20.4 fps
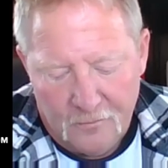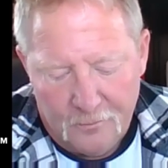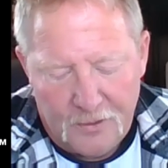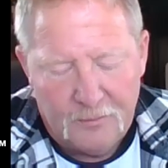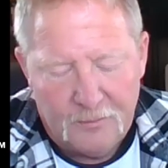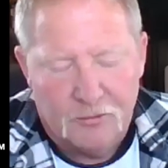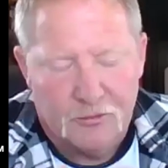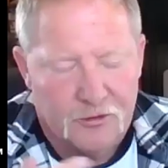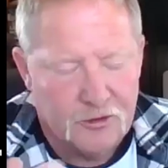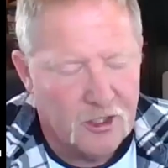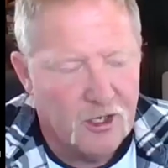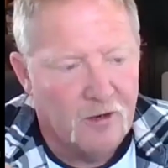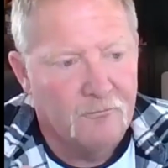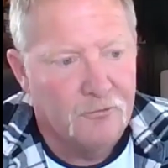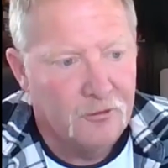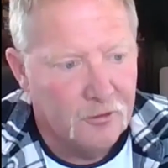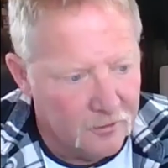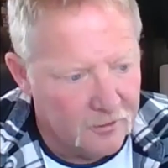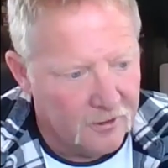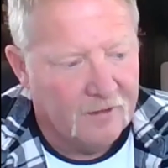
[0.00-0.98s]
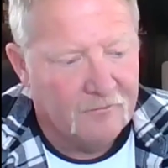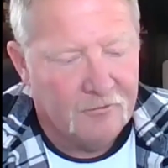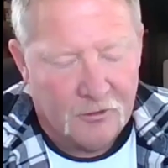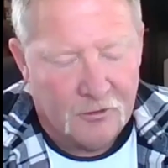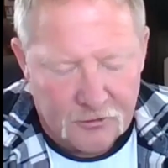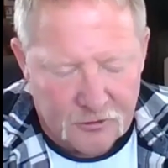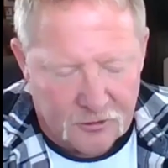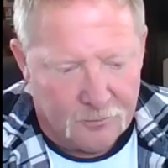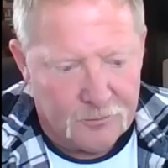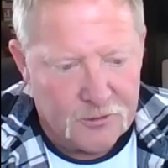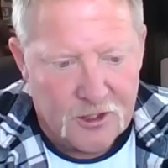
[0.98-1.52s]
people's comfort level
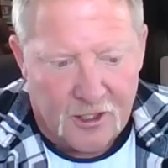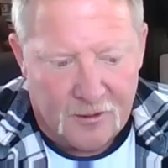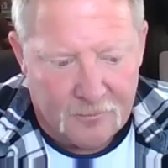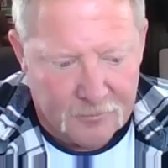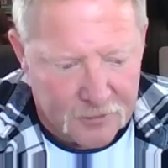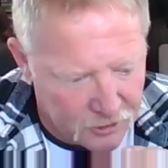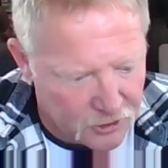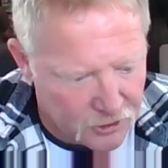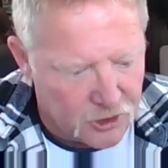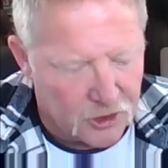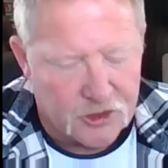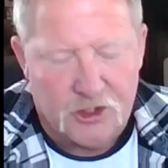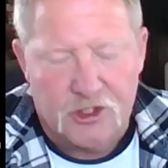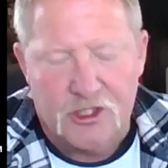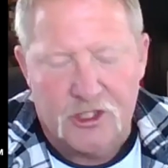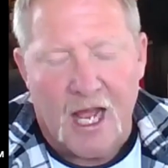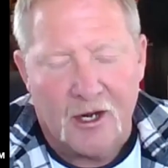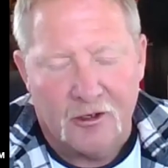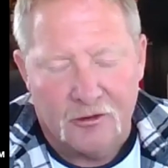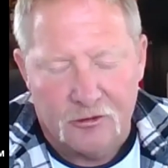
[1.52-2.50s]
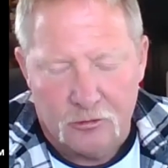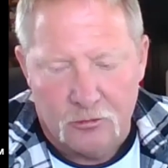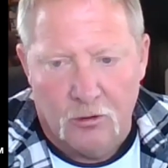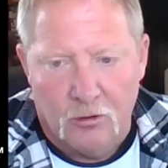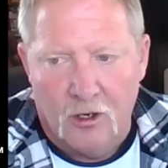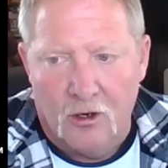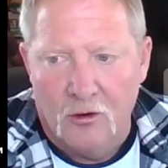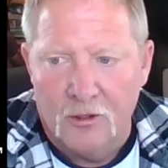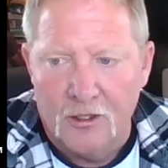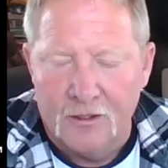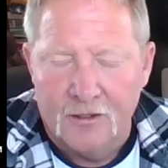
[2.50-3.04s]
sometimes is just status quo.